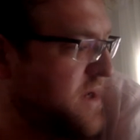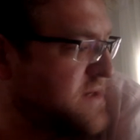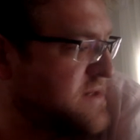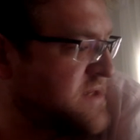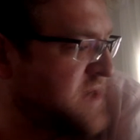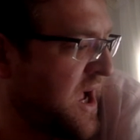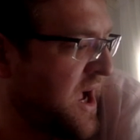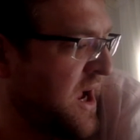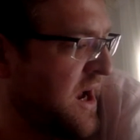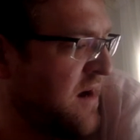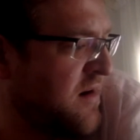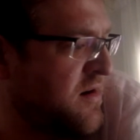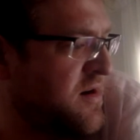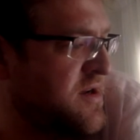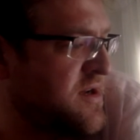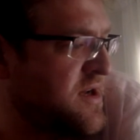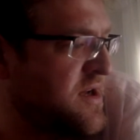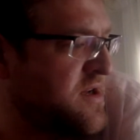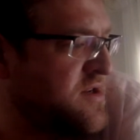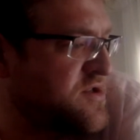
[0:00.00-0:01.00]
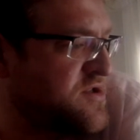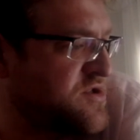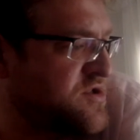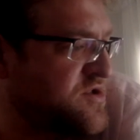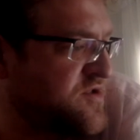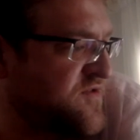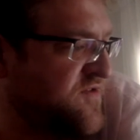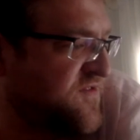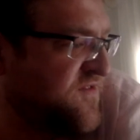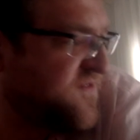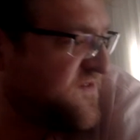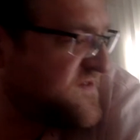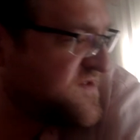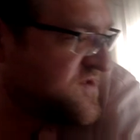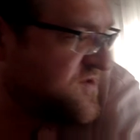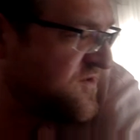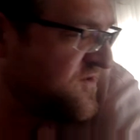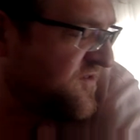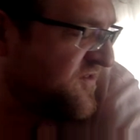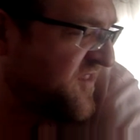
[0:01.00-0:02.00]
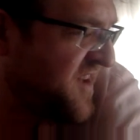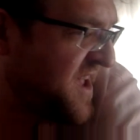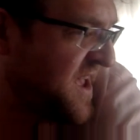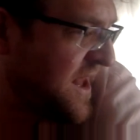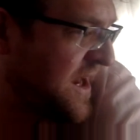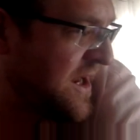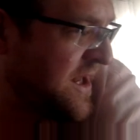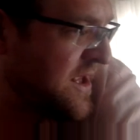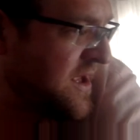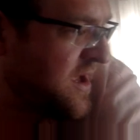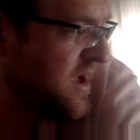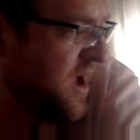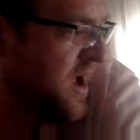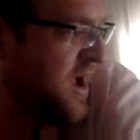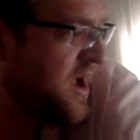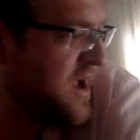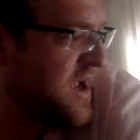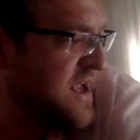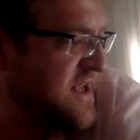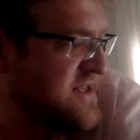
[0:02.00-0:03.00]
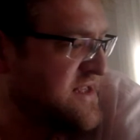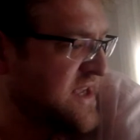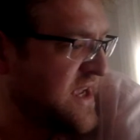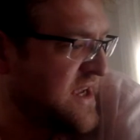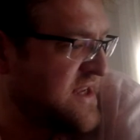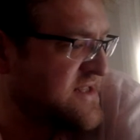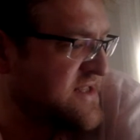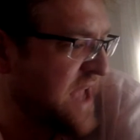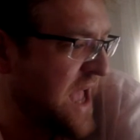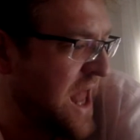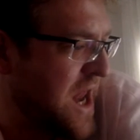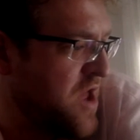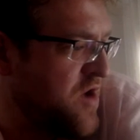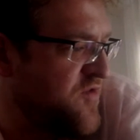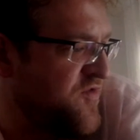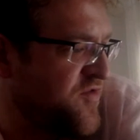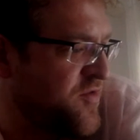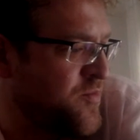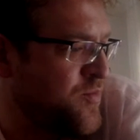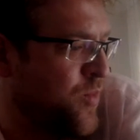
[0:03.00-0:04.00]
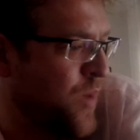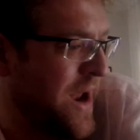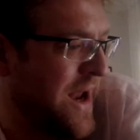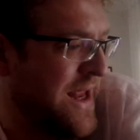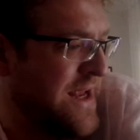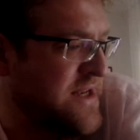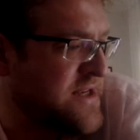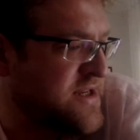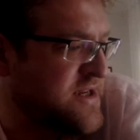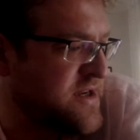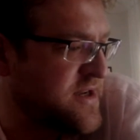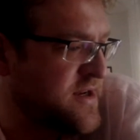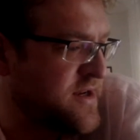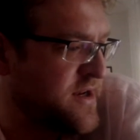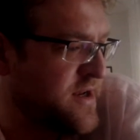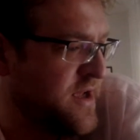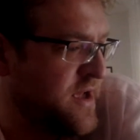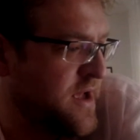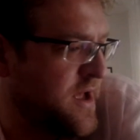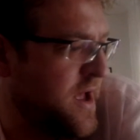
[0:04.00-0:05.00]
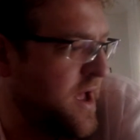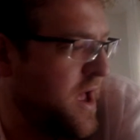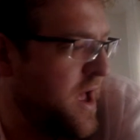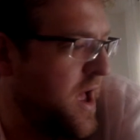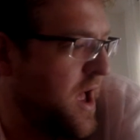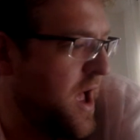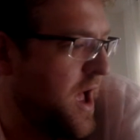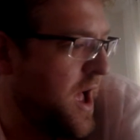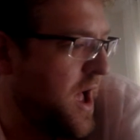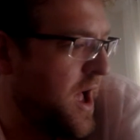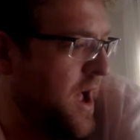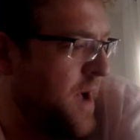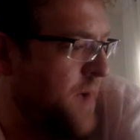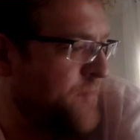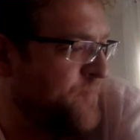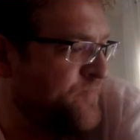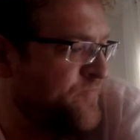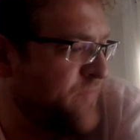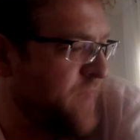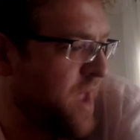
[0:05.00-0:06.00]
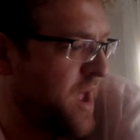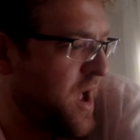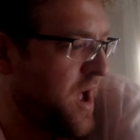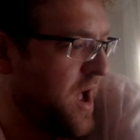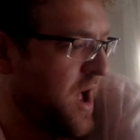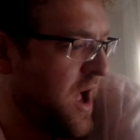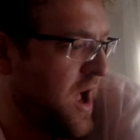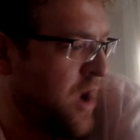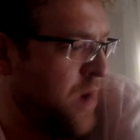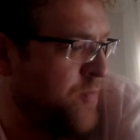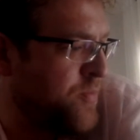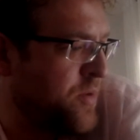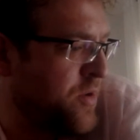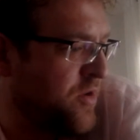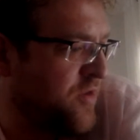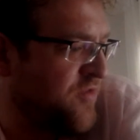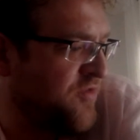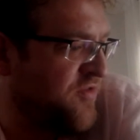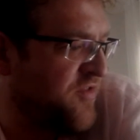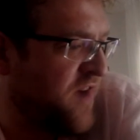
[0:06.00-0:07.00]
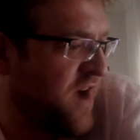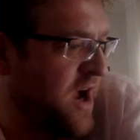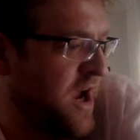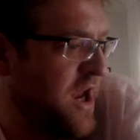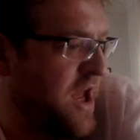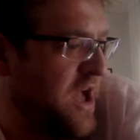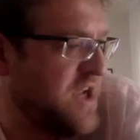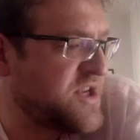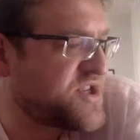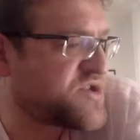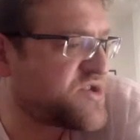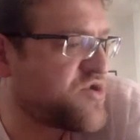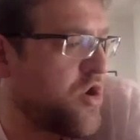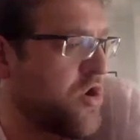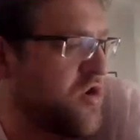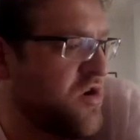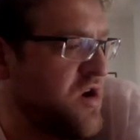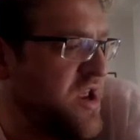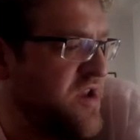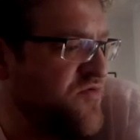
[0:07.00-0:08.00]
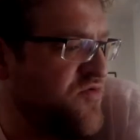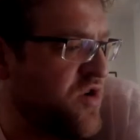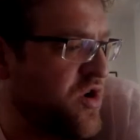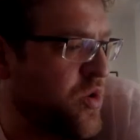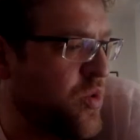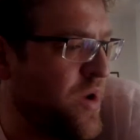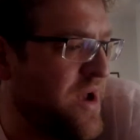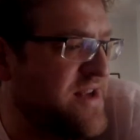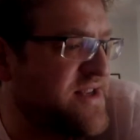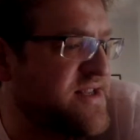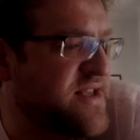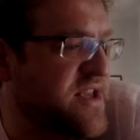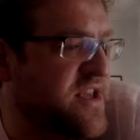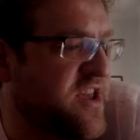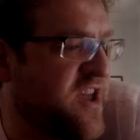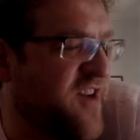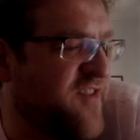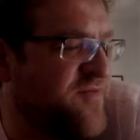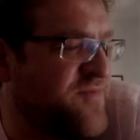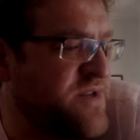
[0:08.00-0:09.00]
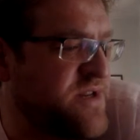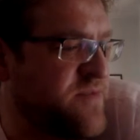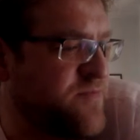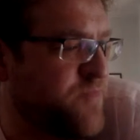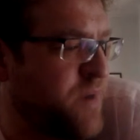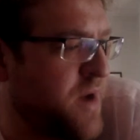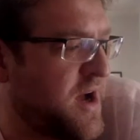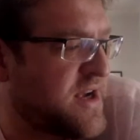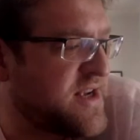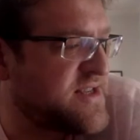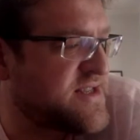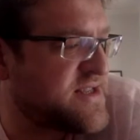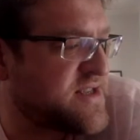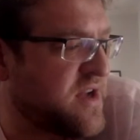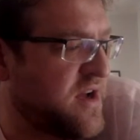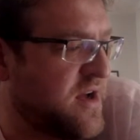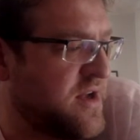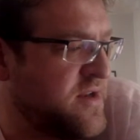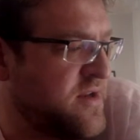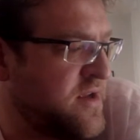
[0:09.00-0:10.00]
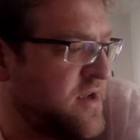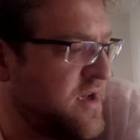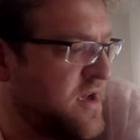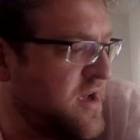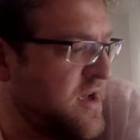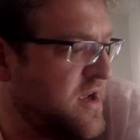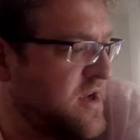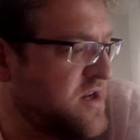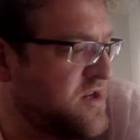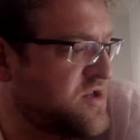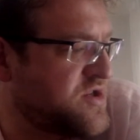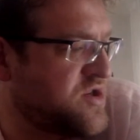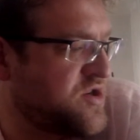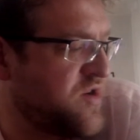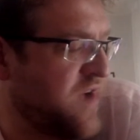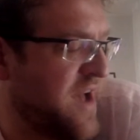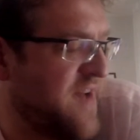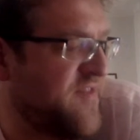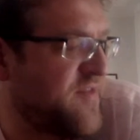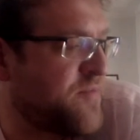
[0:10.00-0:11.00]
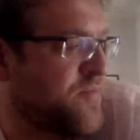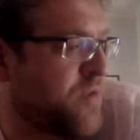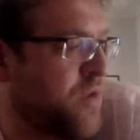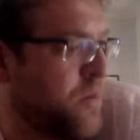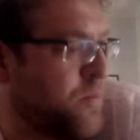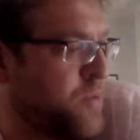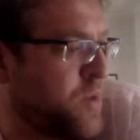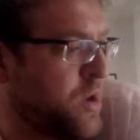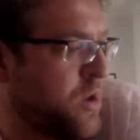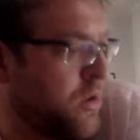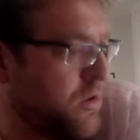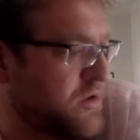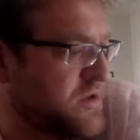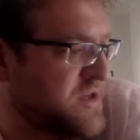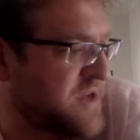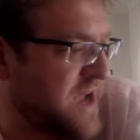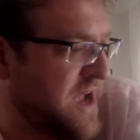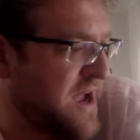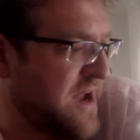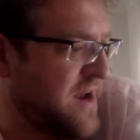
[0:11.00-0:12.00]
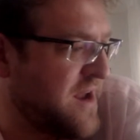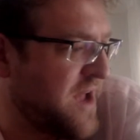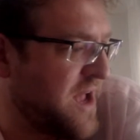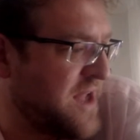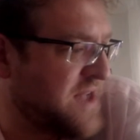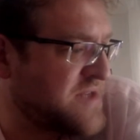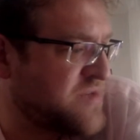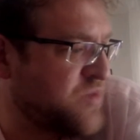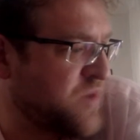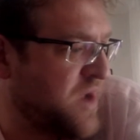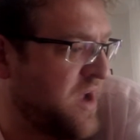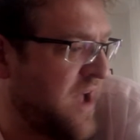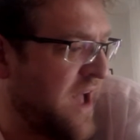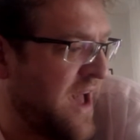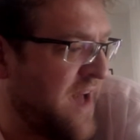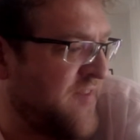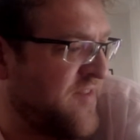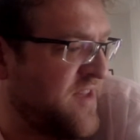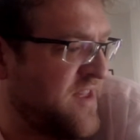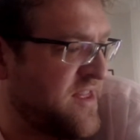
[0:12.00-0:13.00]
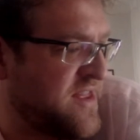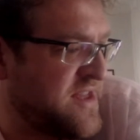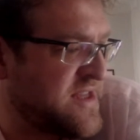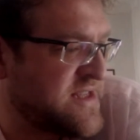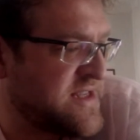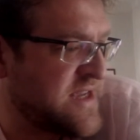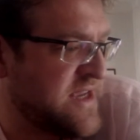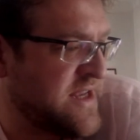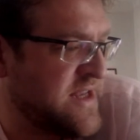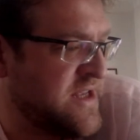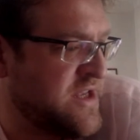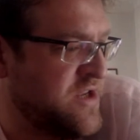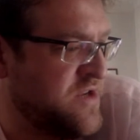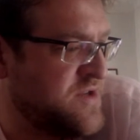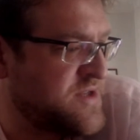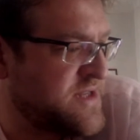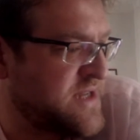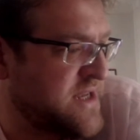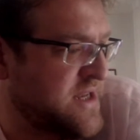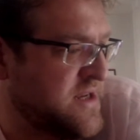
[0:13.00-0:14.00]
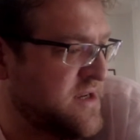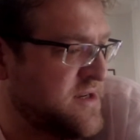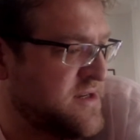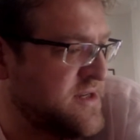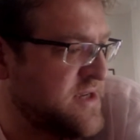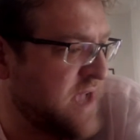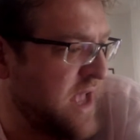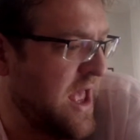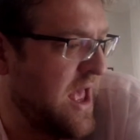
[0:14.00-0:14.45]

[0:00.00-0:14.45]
Tyra Tufel says, hello from Wellington. Hope you're fine. I strongly request the government of Pakistan to have a proper lockdown, as we are having this in New Zealand